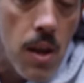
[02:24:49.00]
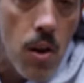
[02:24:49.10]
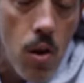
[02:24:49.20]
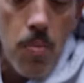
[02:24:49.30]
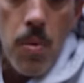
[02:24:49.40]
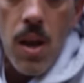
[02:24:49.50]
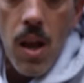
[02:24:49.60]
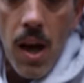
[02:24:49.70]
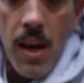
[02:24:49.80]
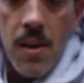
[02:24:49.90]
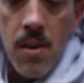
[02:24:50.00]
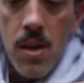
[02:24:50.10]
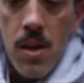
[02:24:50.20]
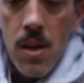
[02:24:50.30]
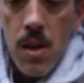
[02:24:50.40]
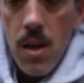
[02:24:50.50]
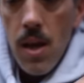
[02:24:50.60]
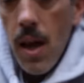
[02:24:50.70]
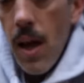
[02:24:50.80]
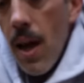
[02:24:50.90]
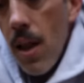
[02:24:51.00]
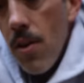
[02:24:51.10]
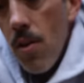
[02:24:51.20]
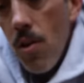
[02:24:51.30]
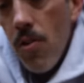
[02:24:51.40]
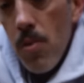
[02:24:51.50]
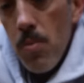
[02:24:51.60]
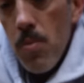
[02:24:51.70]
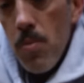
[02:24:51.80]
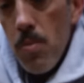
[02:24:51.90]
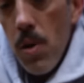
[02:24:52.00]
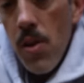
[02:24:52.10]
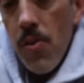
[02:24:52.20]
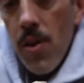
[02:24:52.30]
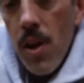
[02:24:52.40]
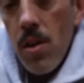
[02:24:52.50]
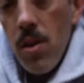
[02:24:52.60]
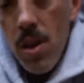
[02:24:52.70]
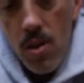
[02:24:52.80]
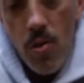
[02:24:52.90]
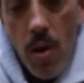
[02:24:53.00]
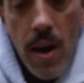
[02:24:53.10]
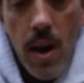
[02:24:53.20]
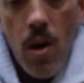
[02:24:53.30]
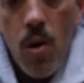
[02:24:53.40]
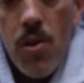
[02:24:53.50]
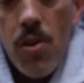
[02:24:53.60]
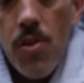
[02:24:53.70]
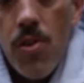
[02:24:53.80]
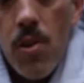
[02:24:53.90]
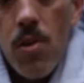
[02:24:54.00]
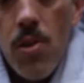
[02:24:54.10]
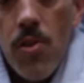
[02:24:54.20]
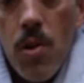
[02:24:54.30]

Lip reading: get hurt by light. And also by sun, it can dry out. So it's